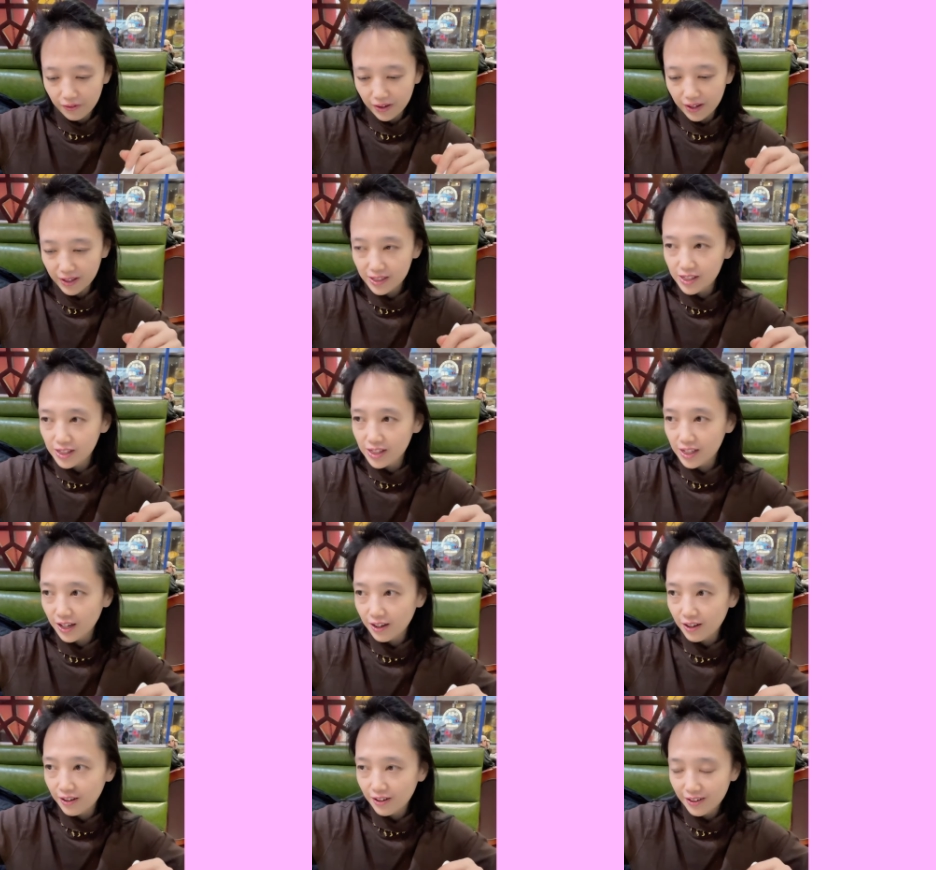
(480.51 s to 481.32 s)
it.
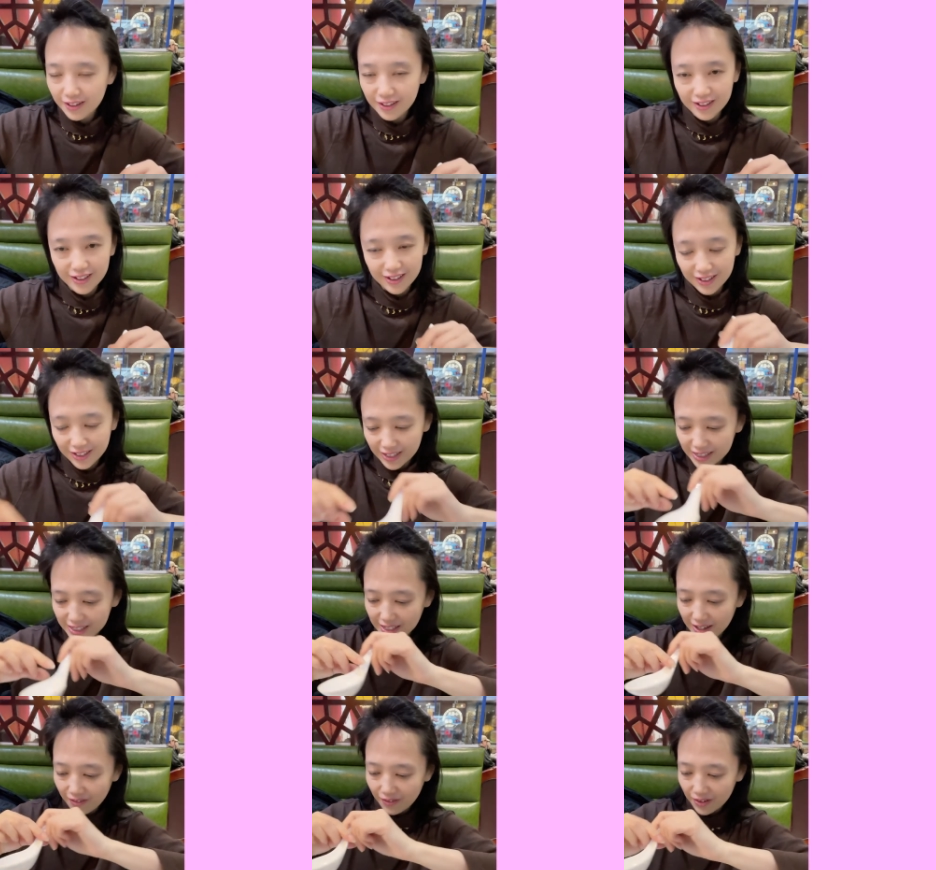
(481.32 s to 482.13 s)
So
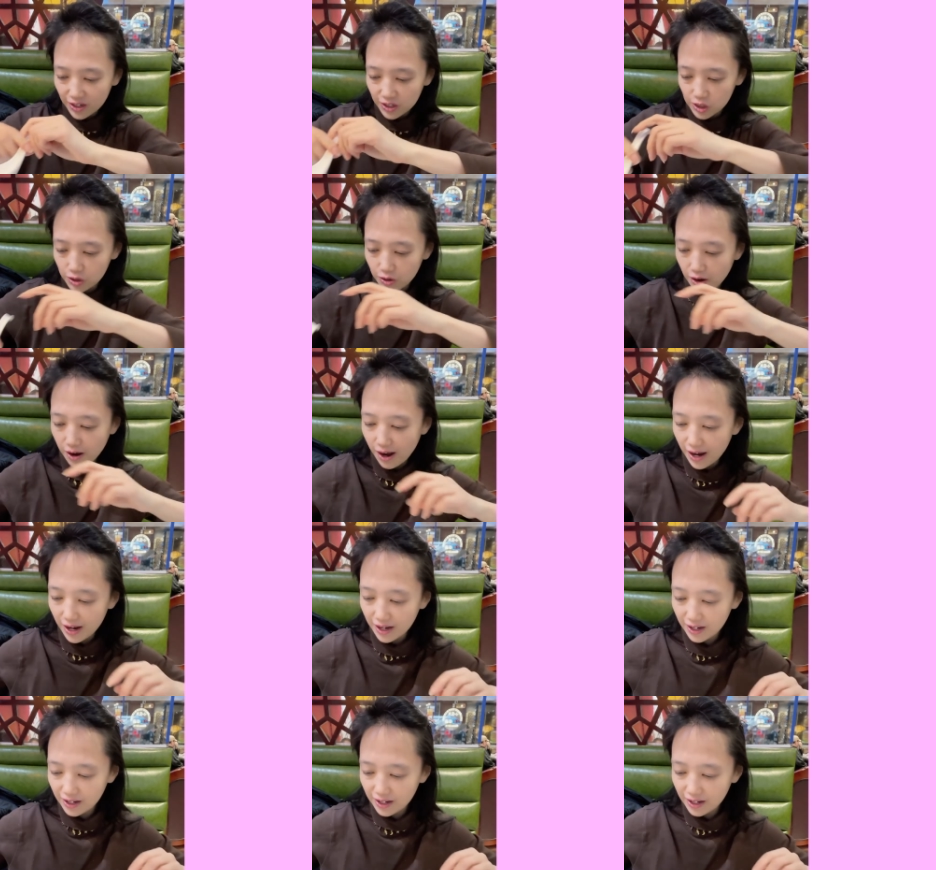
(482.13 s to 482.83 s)
let's give it a try.